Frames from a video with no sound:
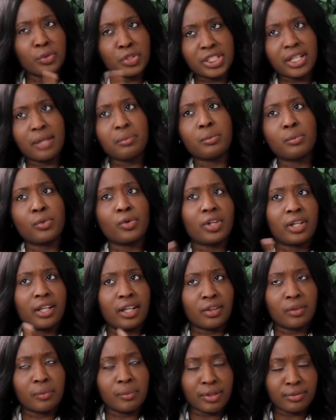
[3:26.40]
JP Morgan, I
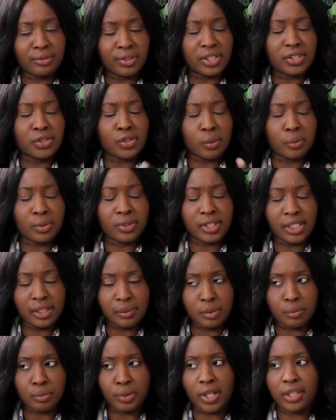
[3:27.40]
got my first job at
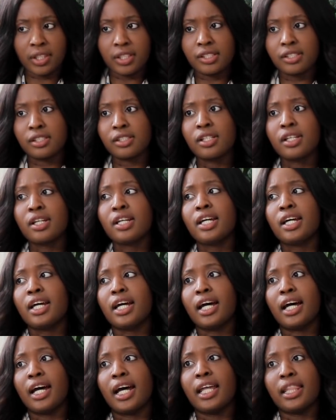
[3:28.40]
Lehman Brothers,
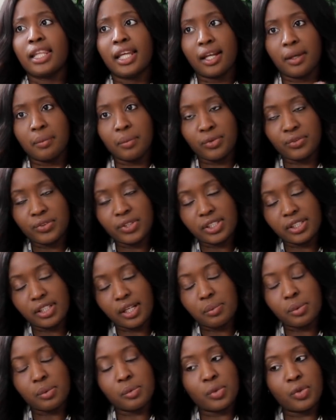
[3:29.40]
and then I moved to
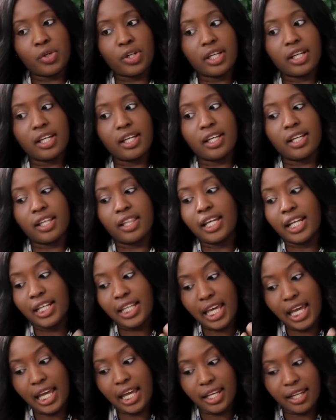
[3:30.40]
JP Morgan, and then,
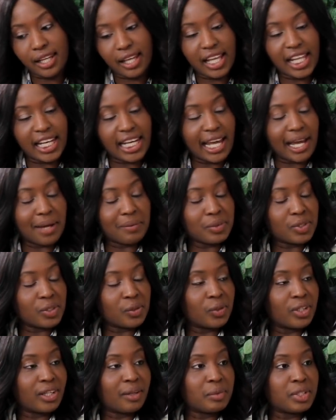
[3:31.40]
yeah, and now I'm
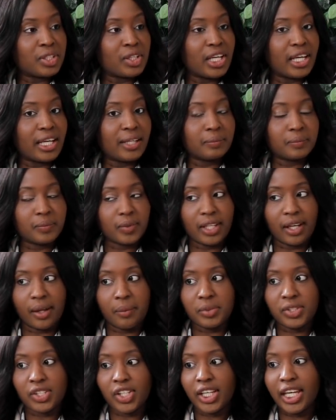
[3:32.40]
doing what I'm doing.
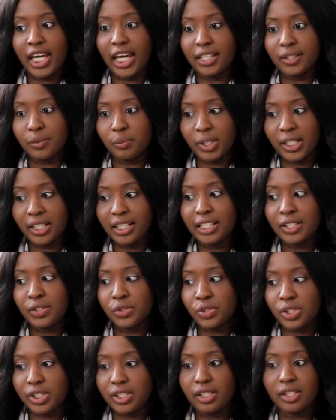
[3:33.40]
It's been an
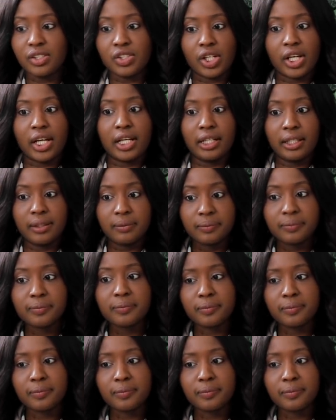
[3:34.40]
interesting journey.